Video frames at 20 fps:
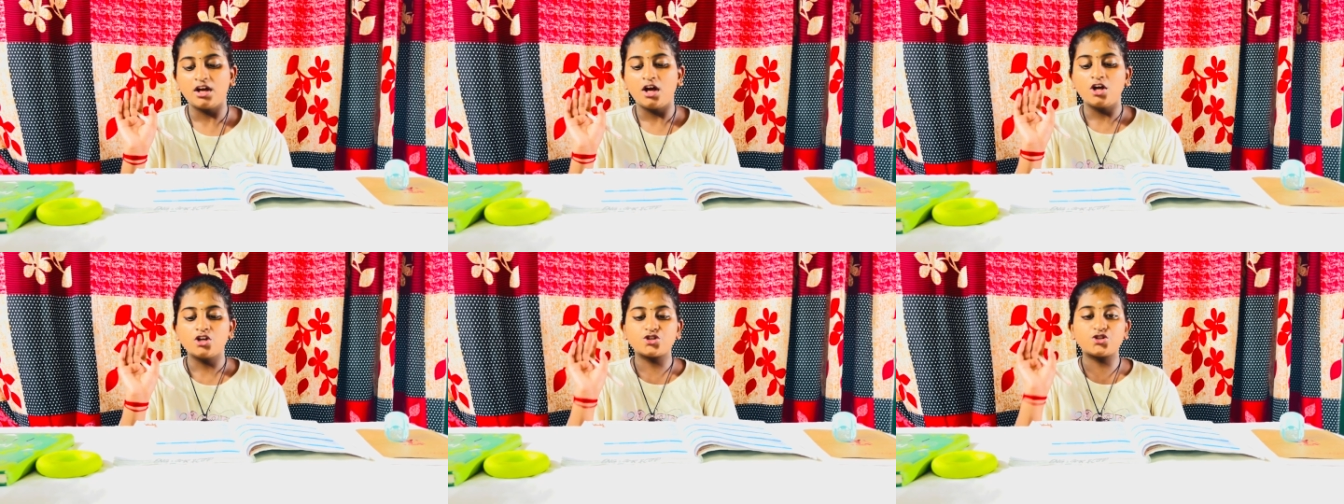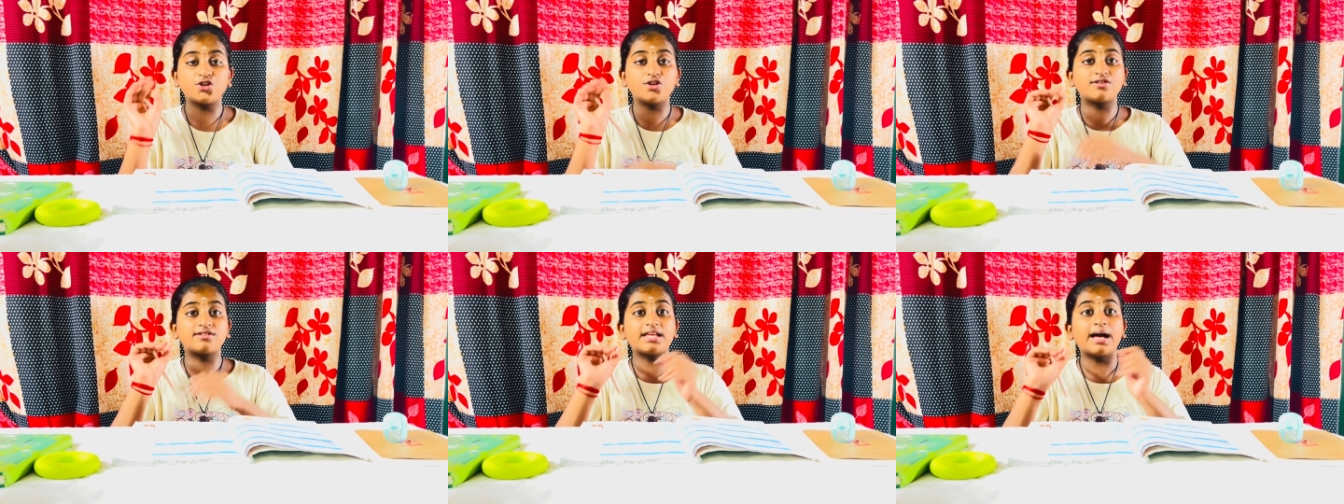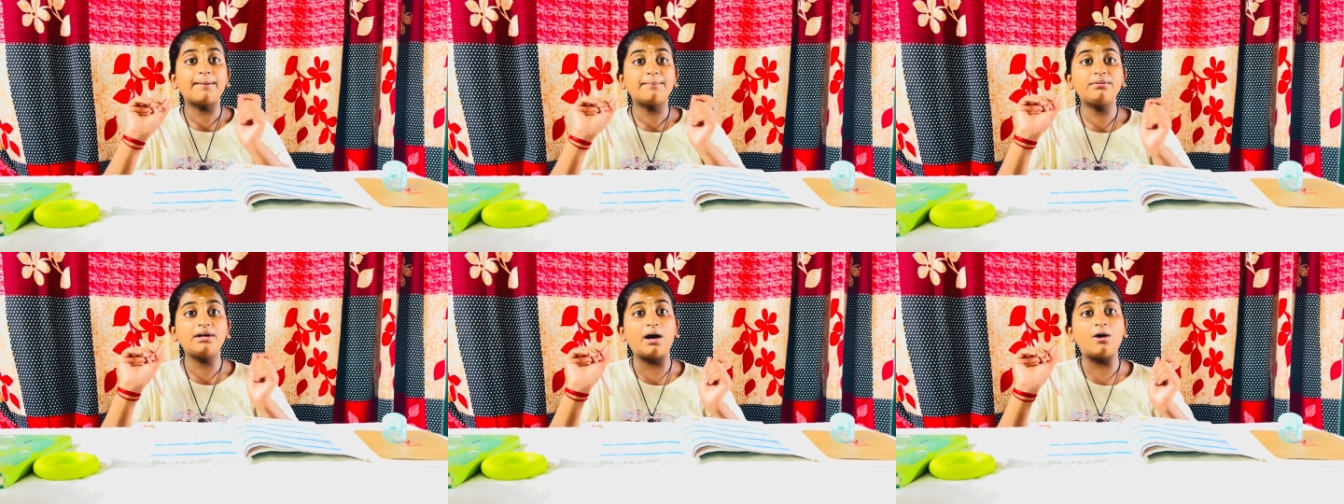So
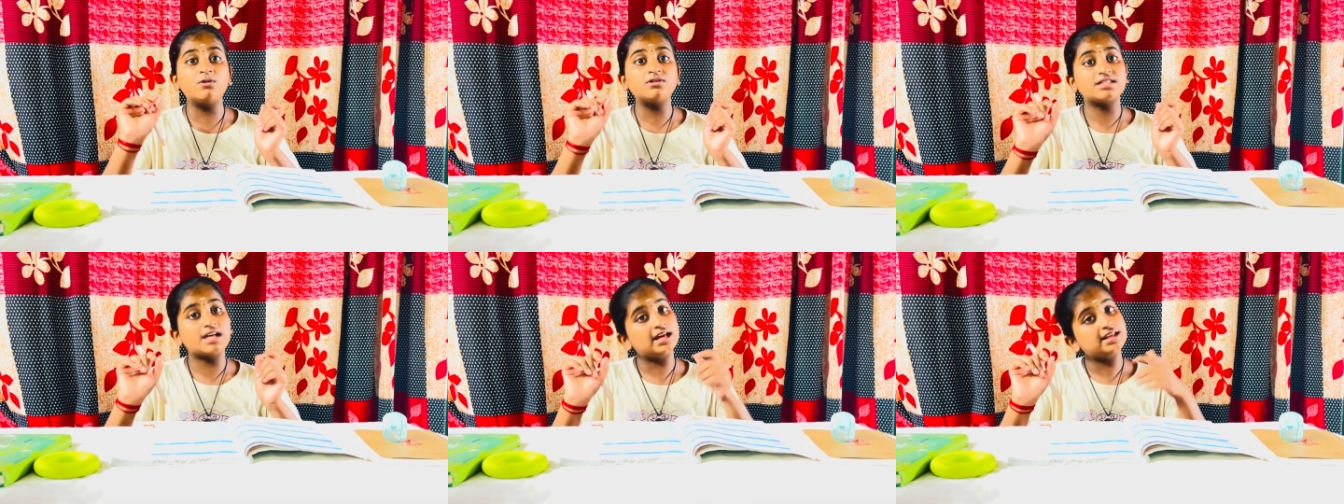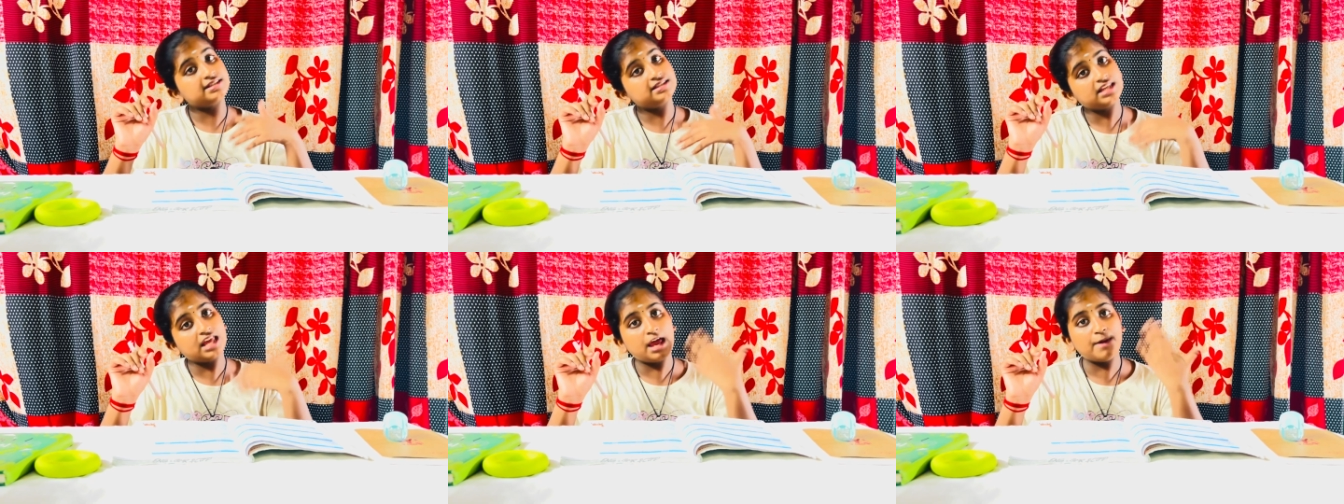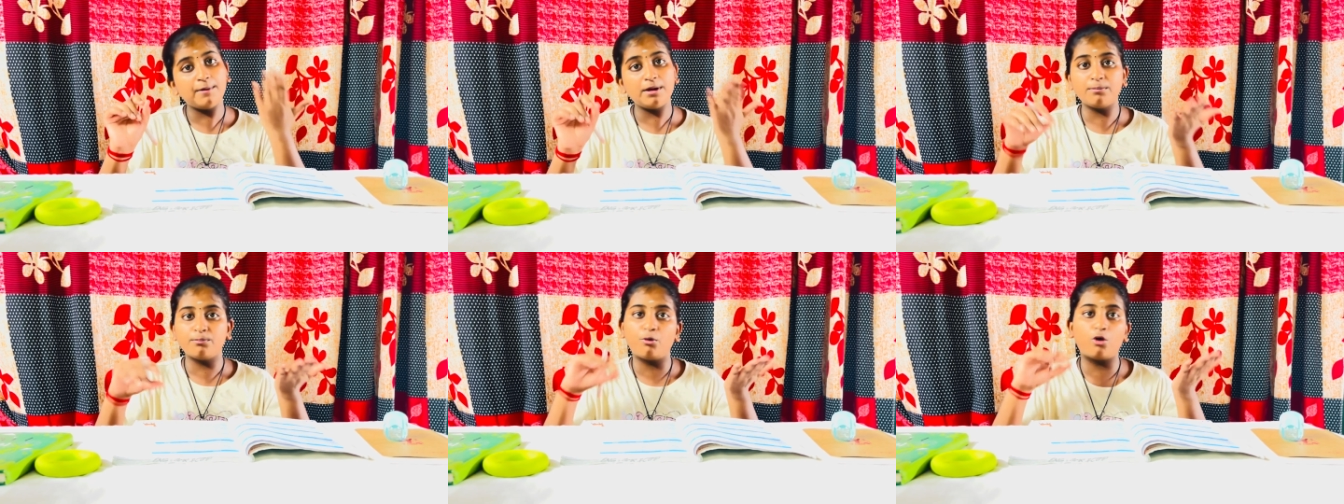some nouns are same
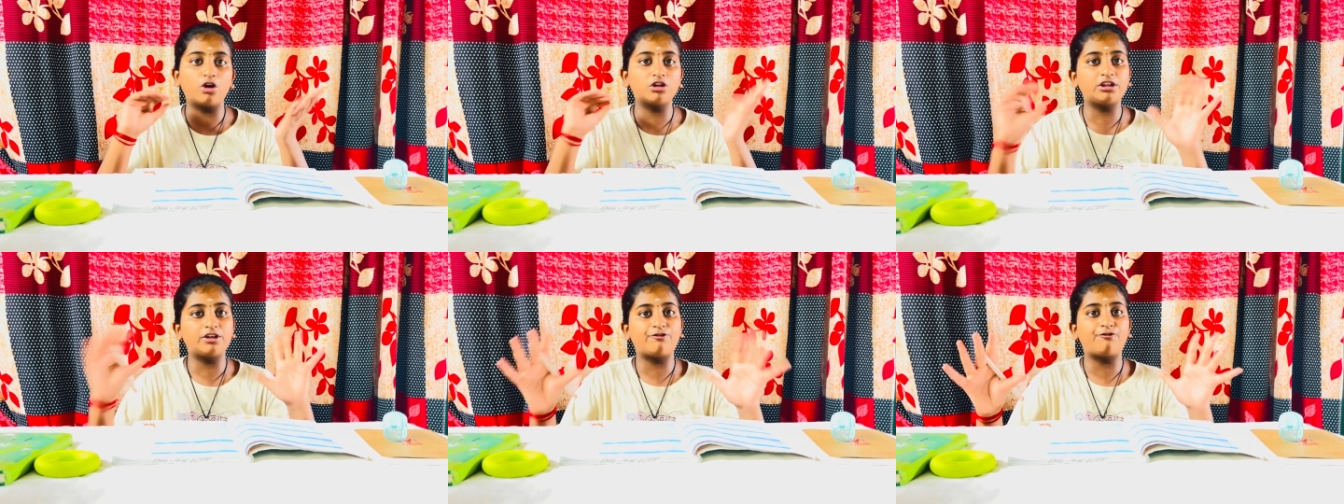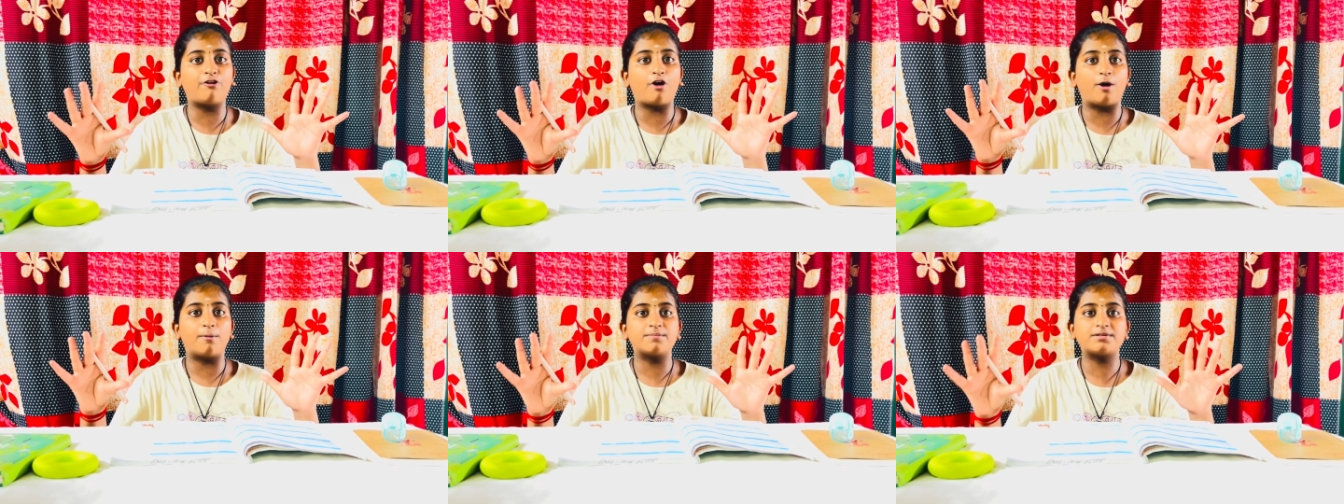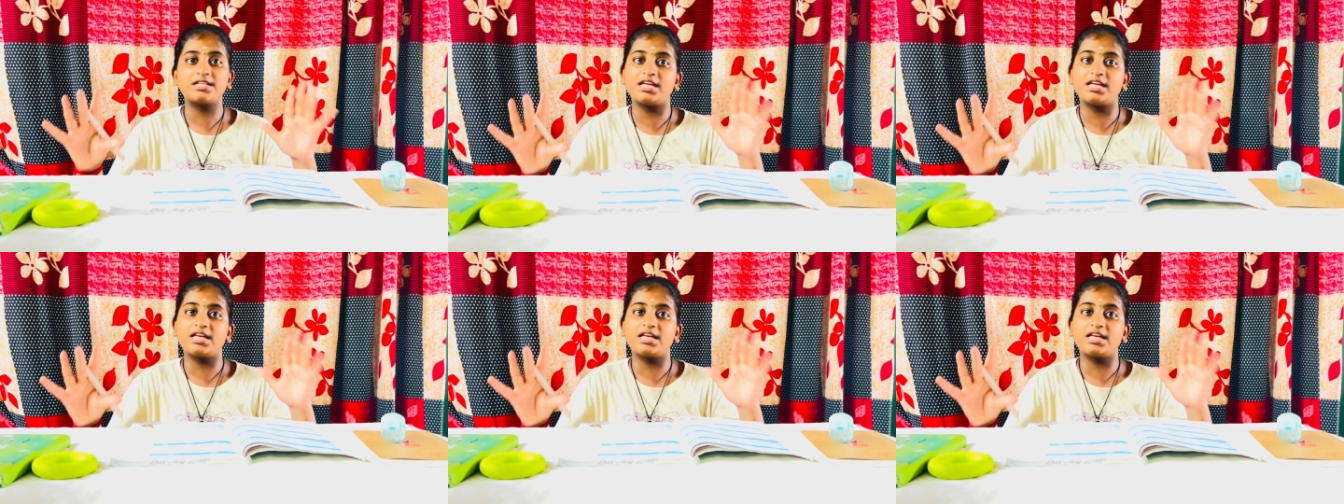in both the forms.